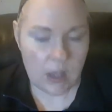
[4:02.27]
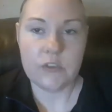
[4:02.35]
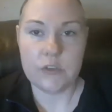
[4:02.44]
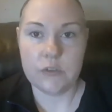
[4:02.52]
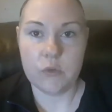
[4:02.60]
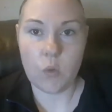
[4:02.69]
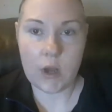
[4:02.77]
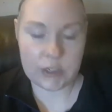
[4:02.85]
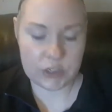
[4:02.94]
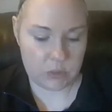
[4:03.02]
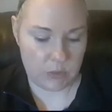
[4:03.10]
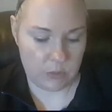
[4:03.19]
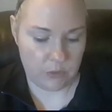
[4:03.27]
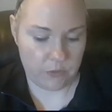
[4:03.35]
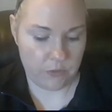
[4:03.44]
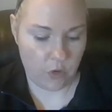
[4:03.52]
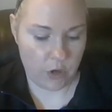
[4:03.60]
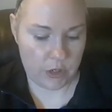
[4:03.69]
If you've watched me
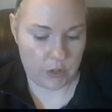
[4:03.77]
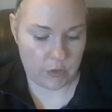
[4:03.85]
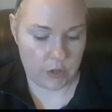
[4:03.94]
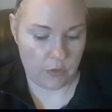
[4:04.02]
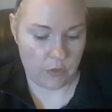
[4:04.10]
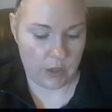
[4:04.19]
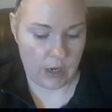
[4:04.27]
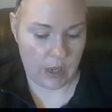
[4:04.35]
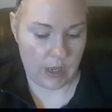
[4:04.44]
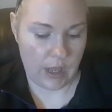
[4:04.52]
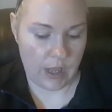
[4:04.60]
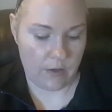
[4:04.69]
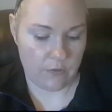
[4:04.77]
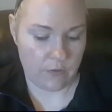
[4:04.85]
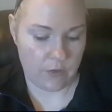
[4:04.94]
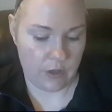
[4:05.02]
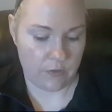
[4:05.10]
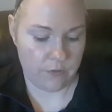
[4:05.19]
before, you know that I have
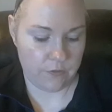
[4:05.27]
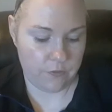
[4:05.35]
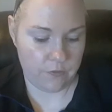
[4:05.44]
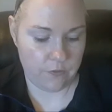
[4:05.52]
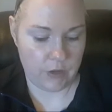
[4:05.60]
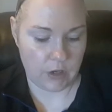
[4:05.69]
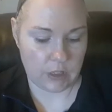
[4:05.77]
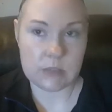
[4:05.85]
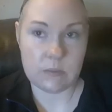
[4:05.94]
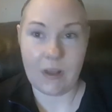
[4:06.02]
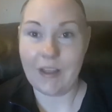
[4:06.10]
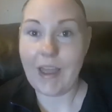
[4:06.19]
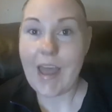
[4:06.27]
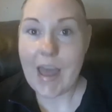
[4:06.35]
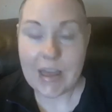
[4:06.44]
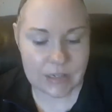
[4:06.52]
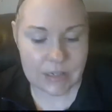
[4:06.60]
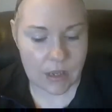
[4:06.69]
a fairly small
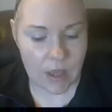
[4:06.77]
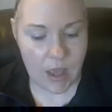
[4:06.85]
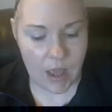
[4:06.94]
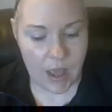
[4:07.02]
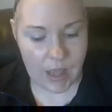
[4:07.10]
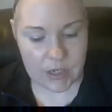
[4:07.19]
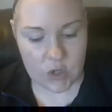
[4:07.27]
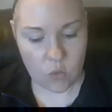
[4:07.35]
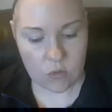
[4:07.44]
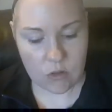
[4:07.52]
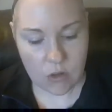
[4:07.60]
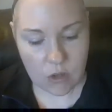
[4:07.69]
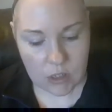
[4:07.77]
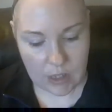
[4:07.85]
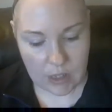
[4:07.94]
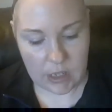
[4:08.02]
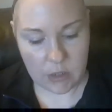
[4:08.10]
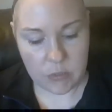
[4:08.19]
head. I don't look
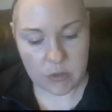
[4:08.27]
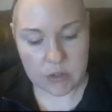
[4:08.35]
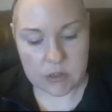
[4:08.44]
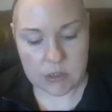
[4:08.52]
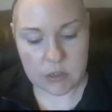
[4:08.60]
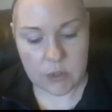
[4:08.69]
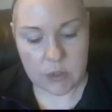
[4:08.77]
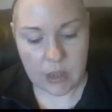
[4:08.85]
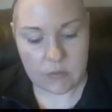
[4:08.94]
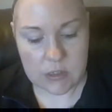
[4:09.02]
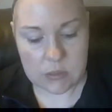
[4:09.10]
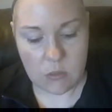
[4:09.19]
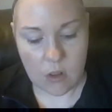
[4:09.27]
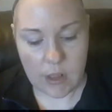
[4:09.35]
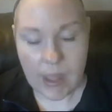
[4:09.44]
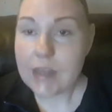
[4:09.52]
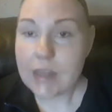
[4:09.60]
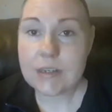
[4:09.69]
like a person who would have a small
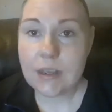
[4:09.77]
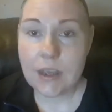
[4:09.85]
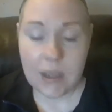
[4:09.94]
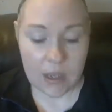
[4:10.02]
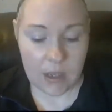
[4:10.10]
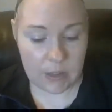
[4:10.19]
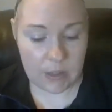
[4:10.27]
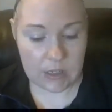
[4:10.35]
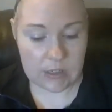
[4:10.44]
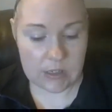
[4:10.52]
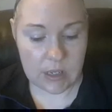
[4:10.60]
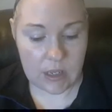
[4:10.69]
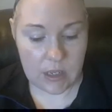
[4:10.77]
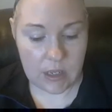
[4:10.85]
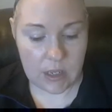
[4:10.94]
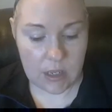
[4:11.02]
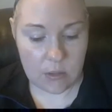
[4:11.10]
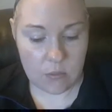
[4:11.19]
head because I
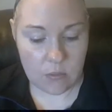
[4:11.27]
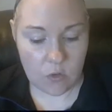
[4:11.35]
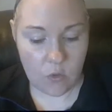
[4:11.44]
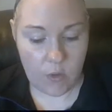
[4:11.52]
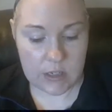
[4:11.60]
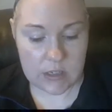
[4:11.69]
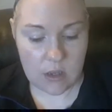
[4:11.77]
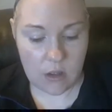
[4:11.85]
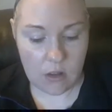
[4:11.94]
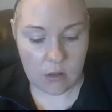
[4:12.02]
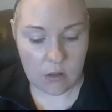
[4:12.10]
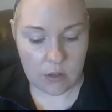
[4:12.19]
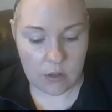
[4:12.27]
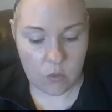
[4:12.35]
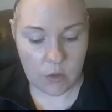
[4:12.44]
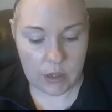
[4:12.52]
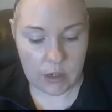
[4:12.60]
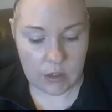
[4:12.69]
am quite tall and
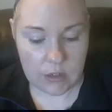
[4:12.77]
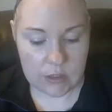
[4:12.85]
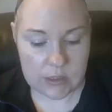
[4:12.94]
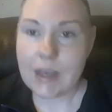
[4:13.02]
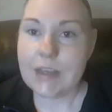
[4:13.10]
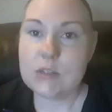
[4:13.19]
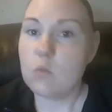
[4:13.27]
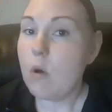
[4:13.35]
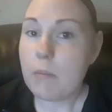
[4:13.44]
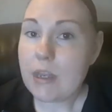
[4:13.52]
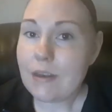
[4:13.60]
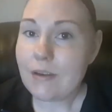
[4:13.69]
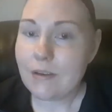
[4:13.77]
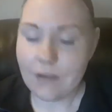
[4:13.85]
quite a good sized woman.